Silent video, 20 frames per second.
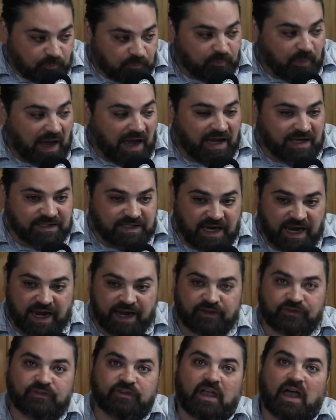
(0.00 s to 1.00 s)

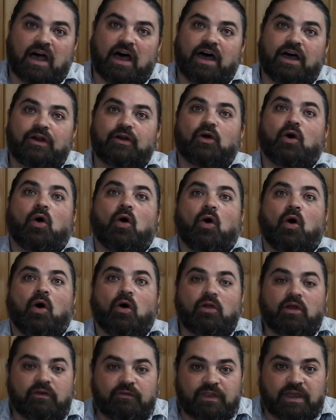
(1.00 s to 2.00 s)
podcast on
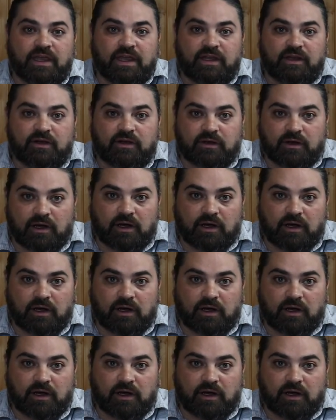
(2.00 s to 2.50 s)
all of the